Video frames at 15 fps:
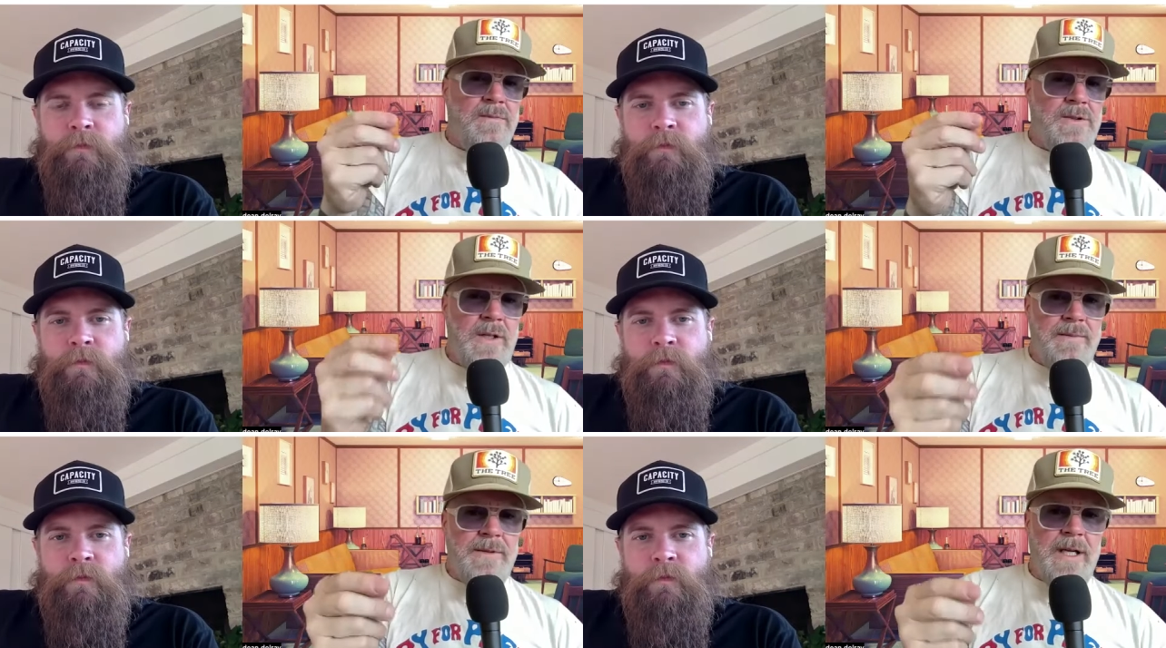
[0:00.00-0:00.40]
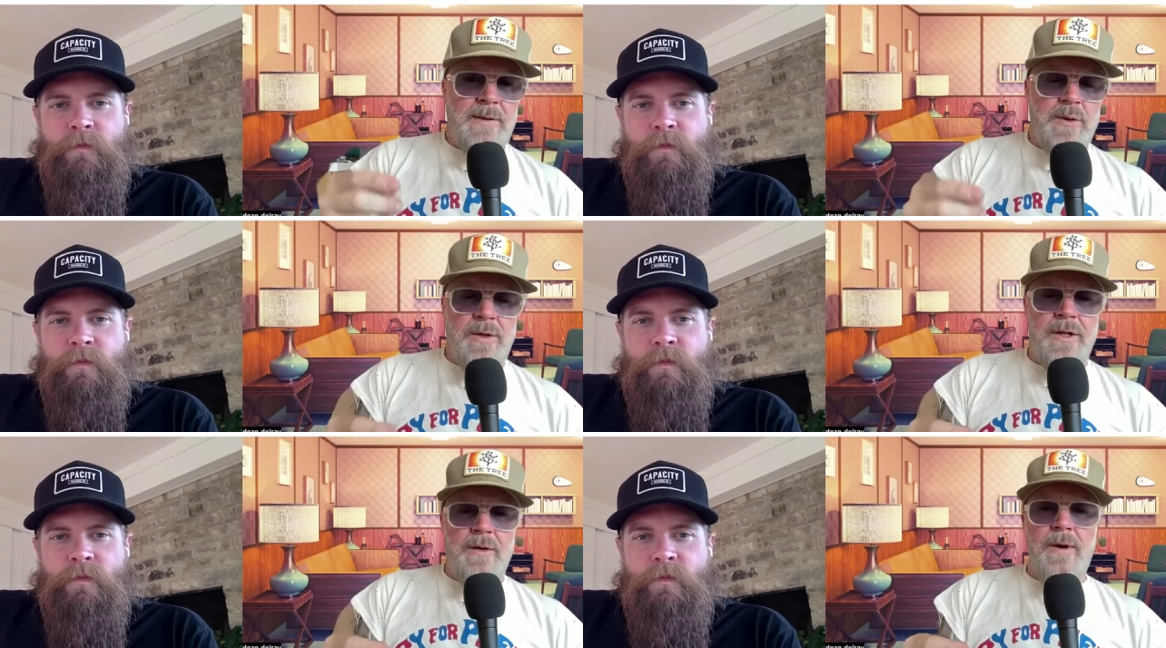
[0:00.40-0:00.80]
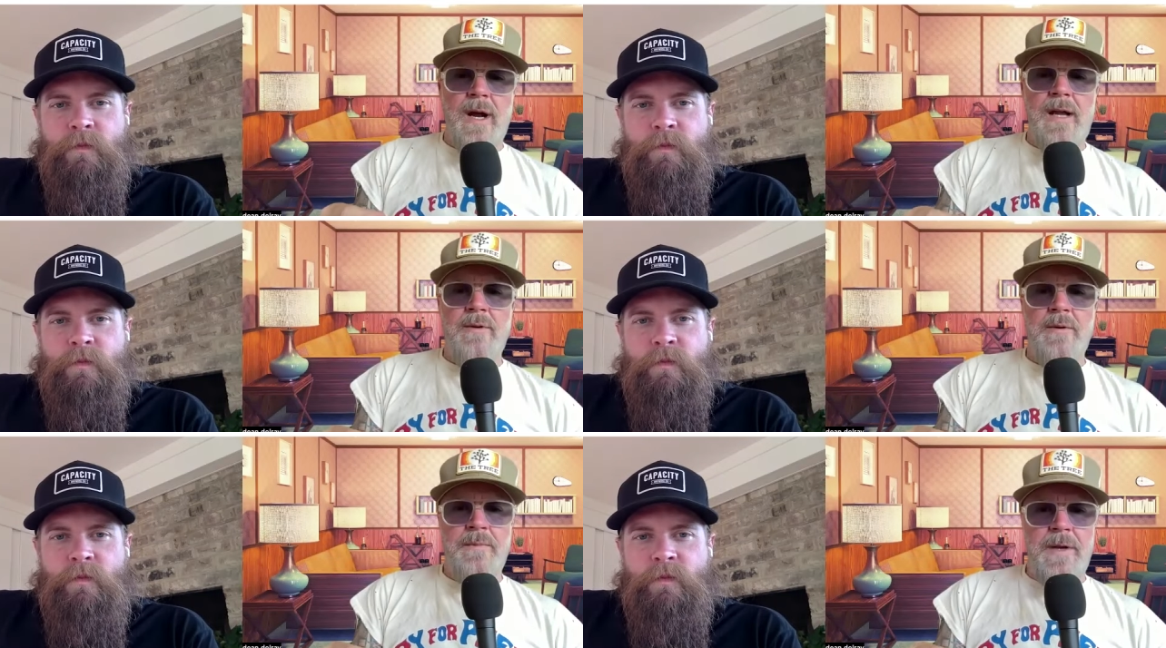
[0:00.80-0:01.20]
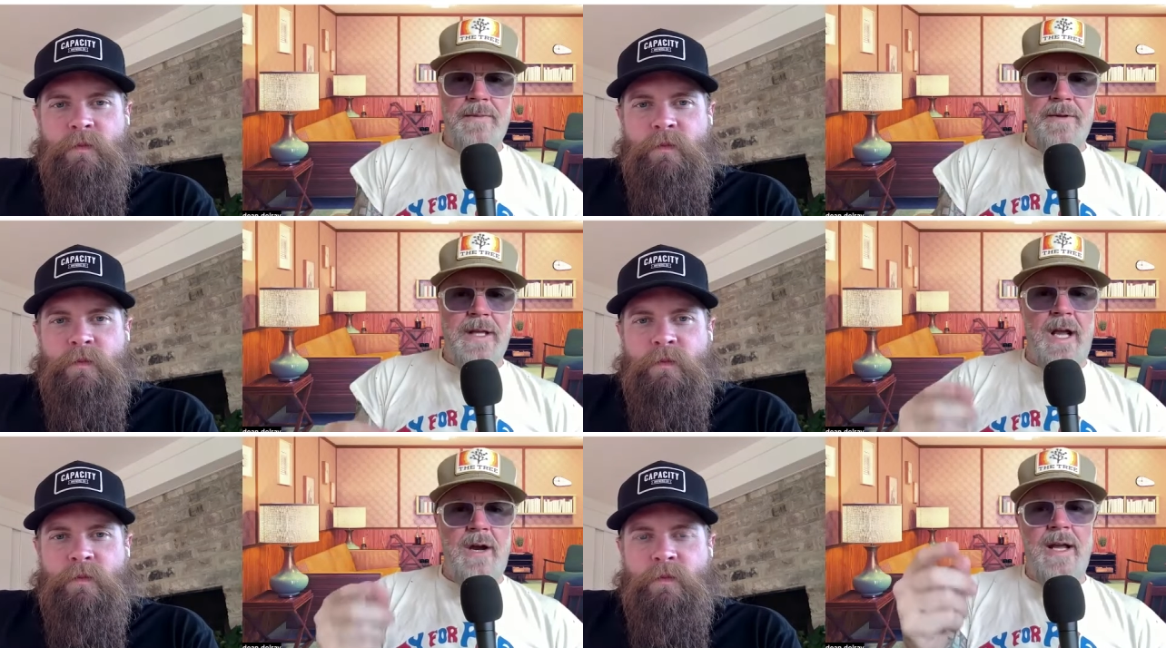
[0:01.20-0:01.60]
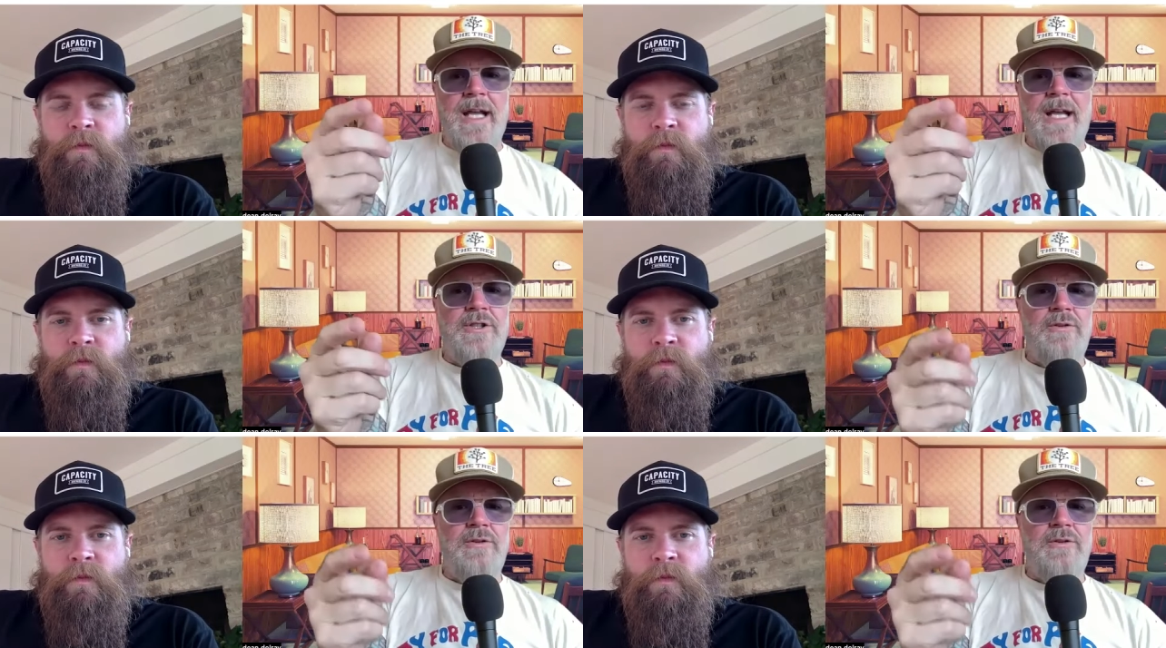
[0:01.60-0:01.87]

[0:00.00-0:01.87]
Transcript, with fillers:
Speaker 1: sometimes when you write with people, they go, Hey,